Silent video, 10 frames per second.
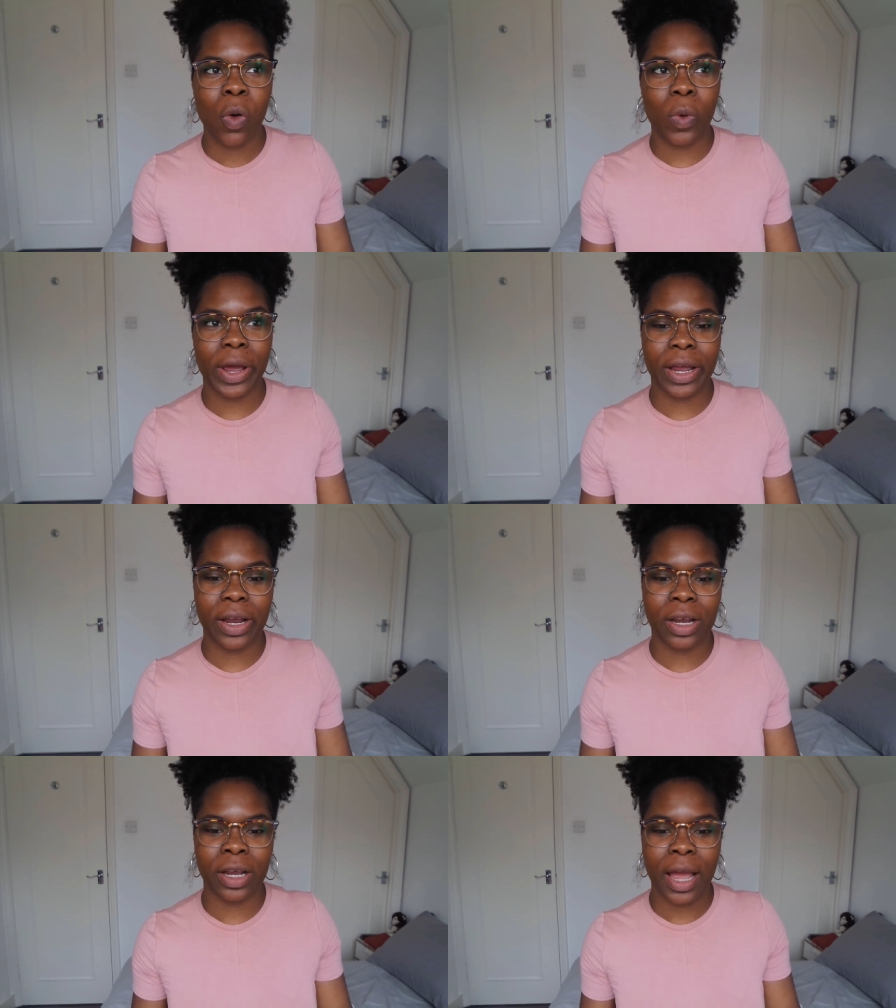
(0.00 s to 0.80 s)

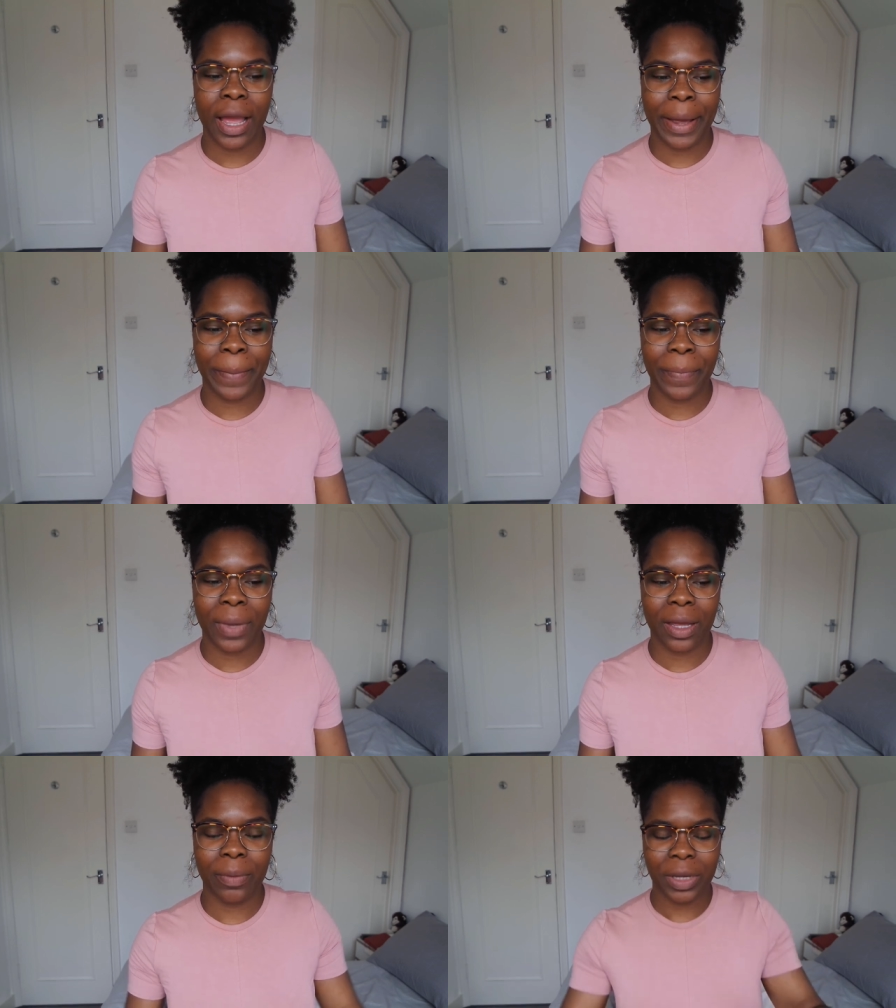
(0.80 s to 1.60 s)
where
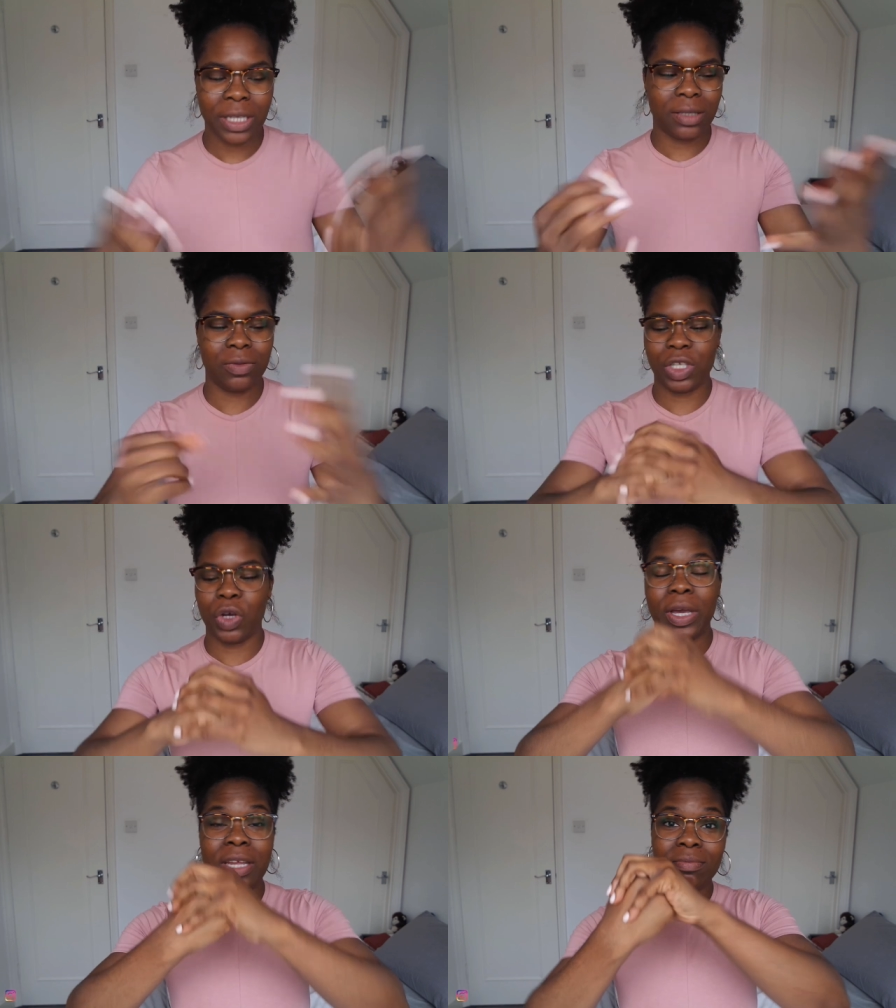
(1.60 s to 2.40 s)
um base
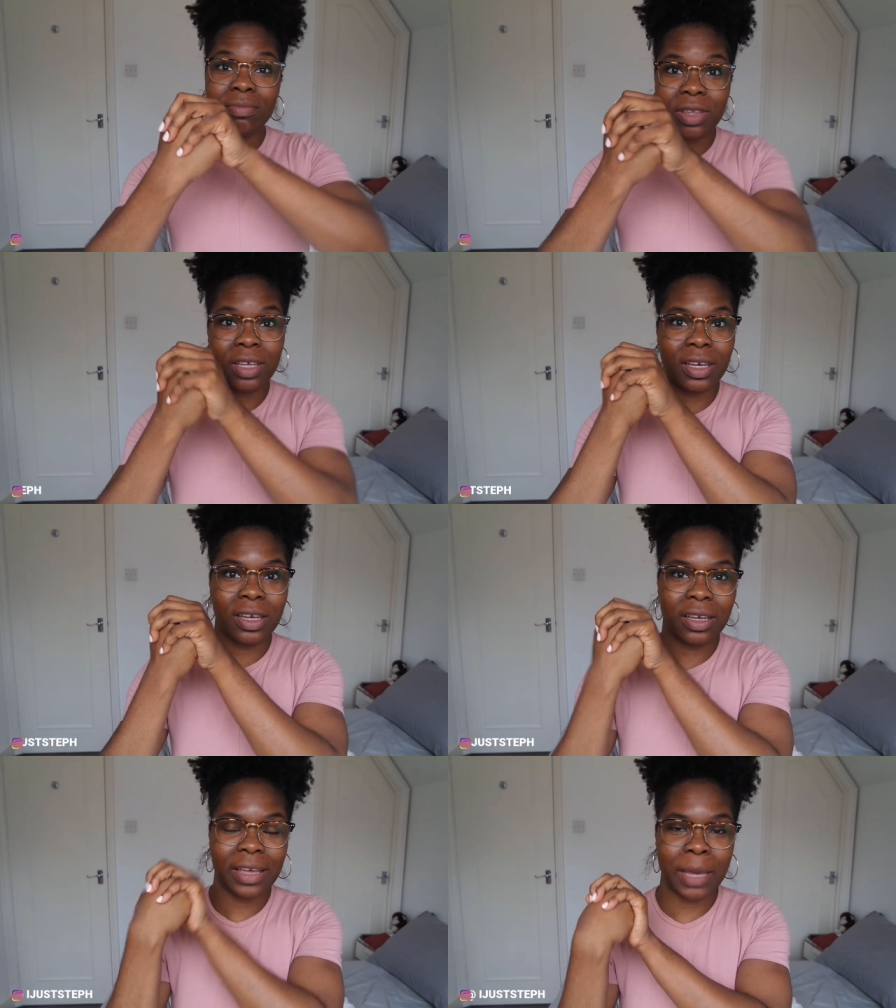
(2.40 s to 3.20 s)
so in
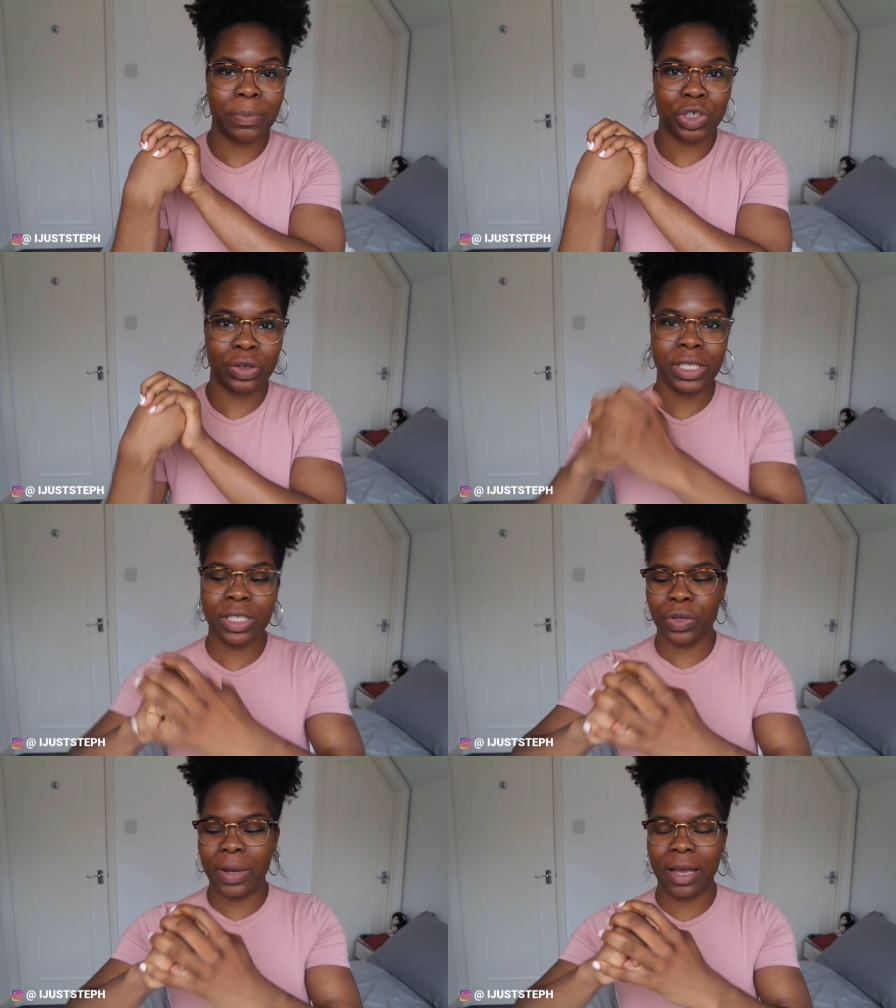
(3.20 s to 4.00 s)
the hip
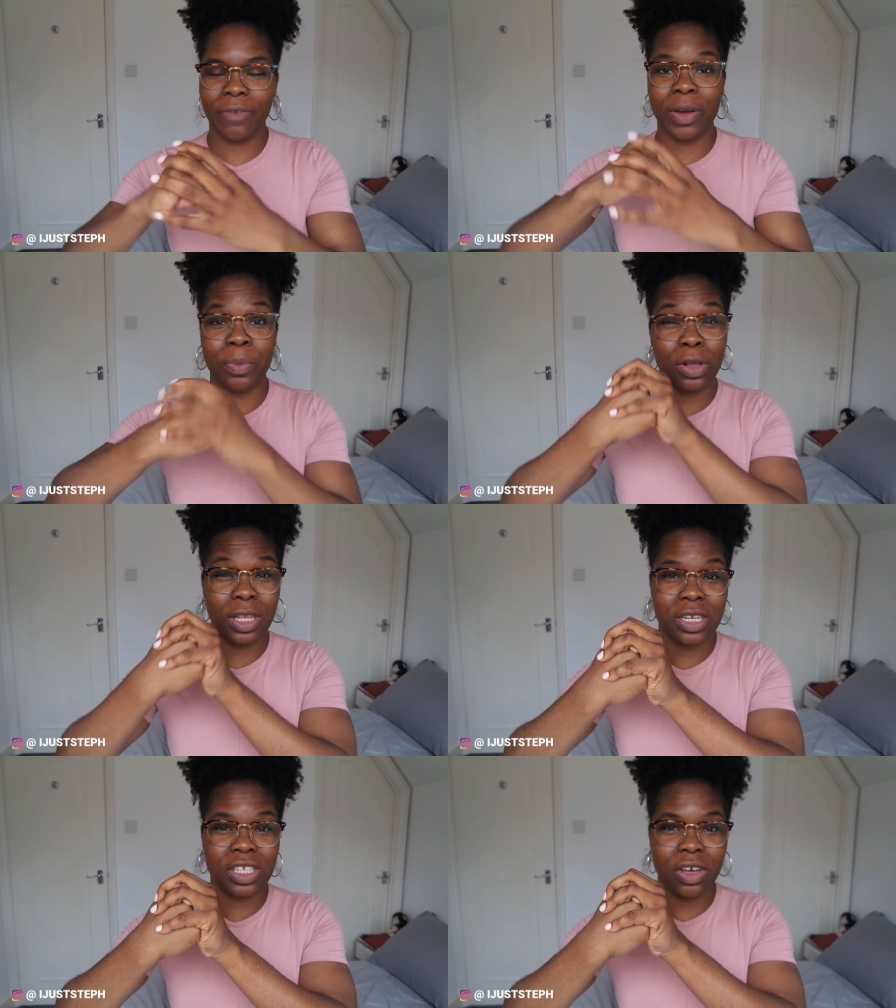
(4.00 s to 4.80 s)
joint you have a
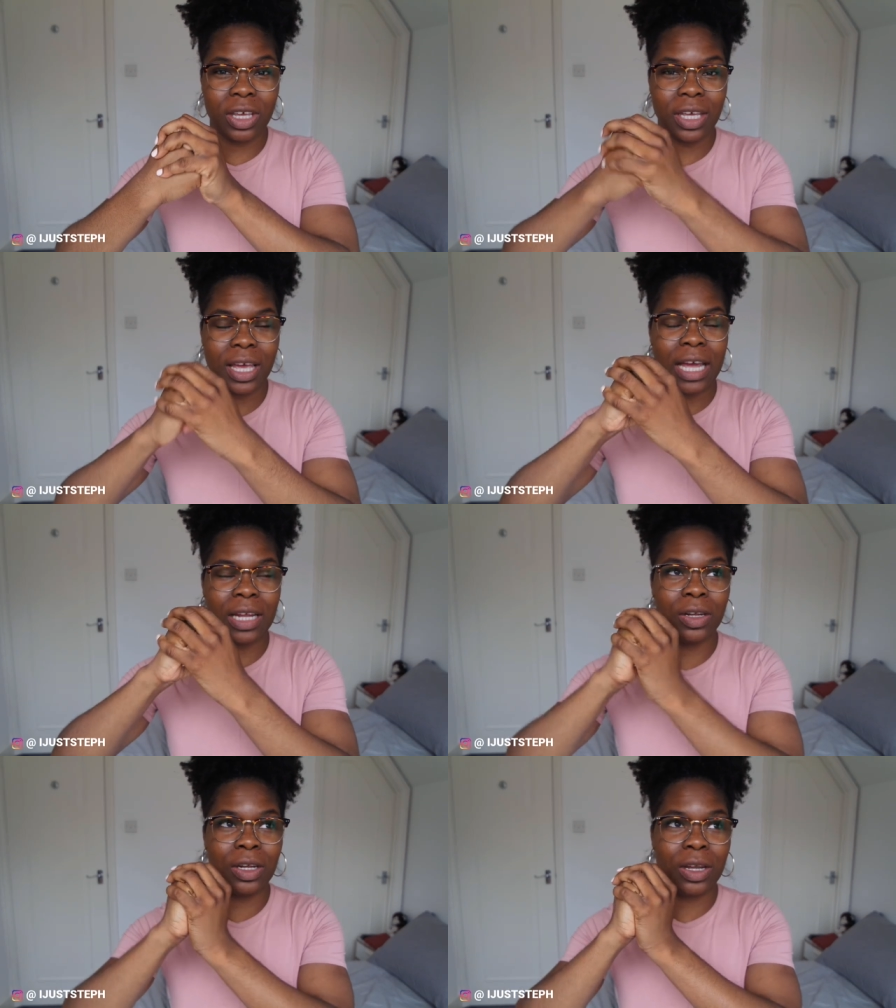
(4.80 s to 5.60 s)
ball in a socket
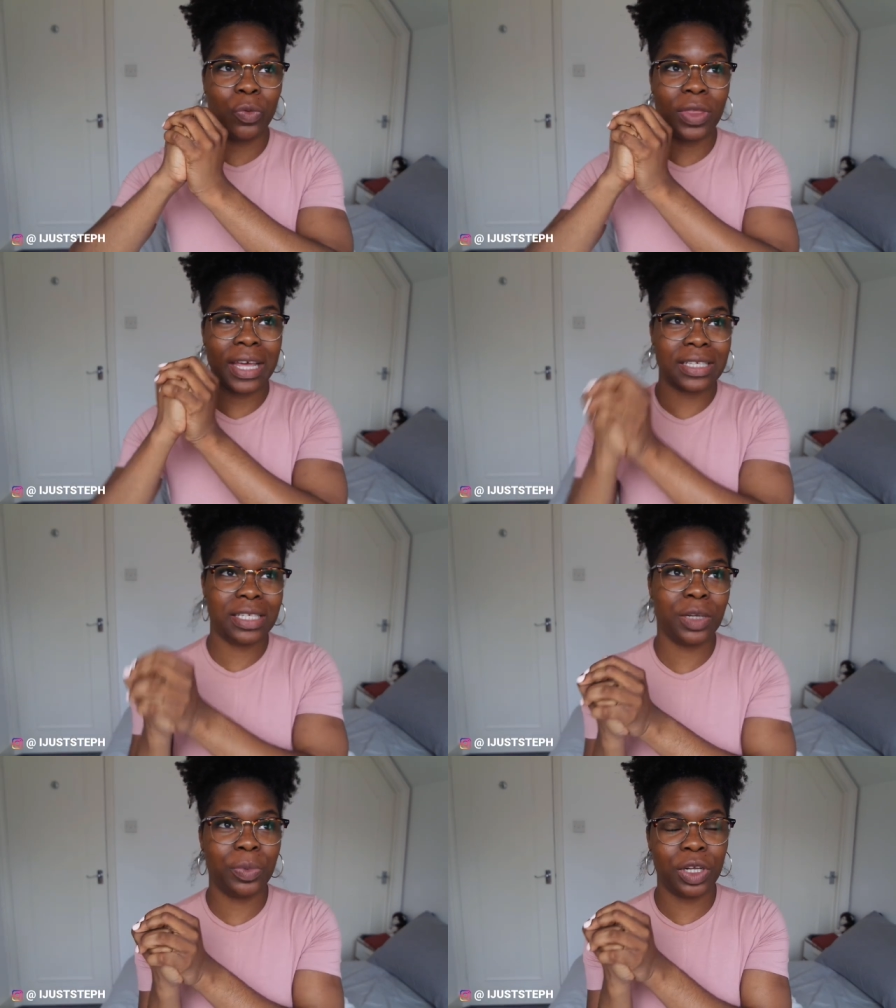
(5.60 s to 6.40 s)
and with
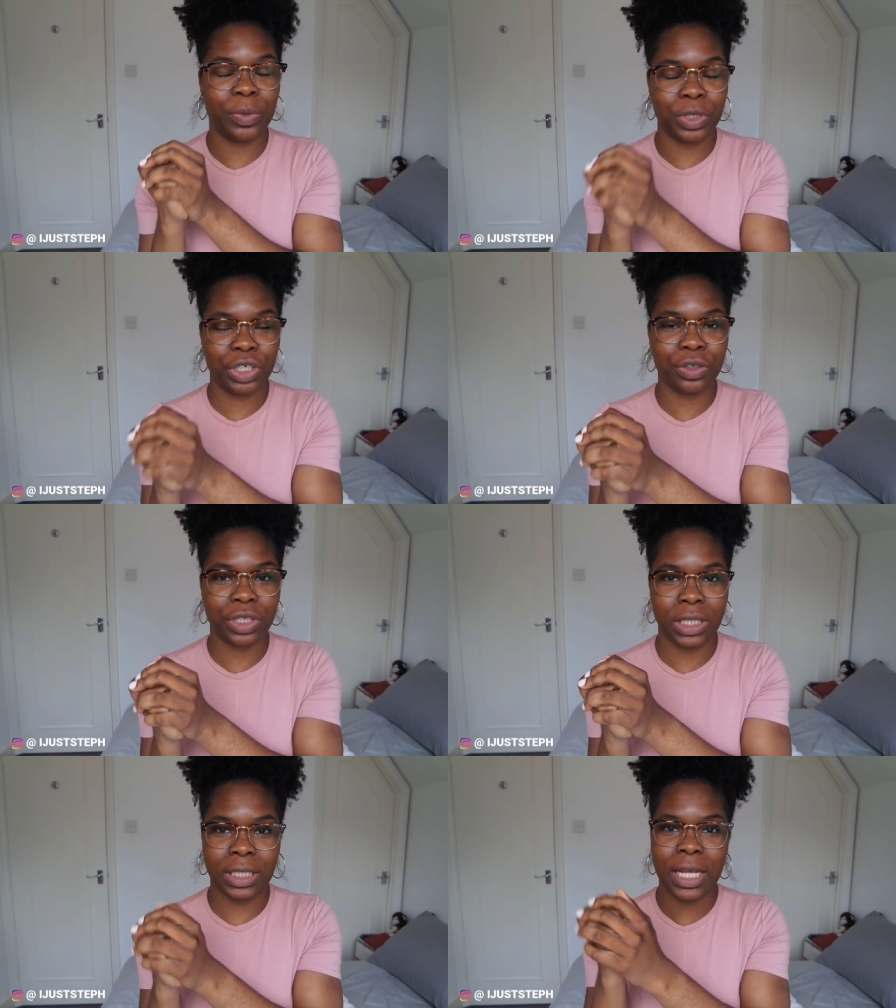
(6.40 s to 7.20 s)
acetabular
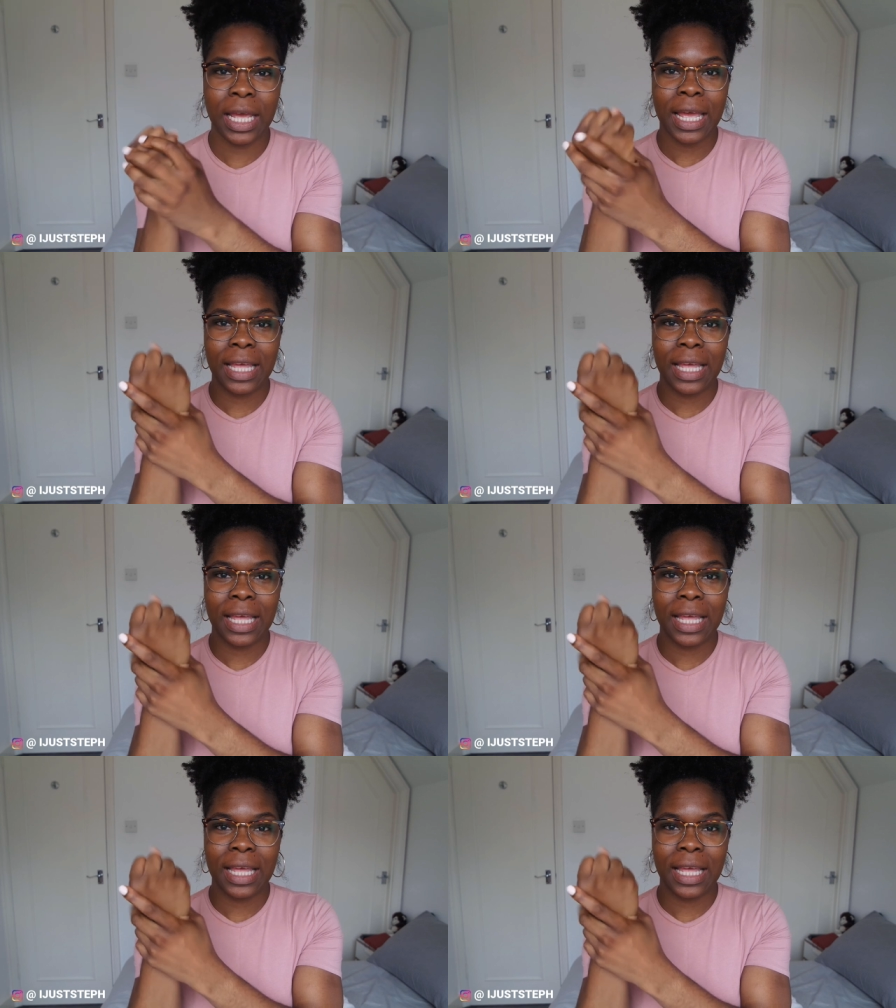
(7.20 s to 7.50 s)
protrusion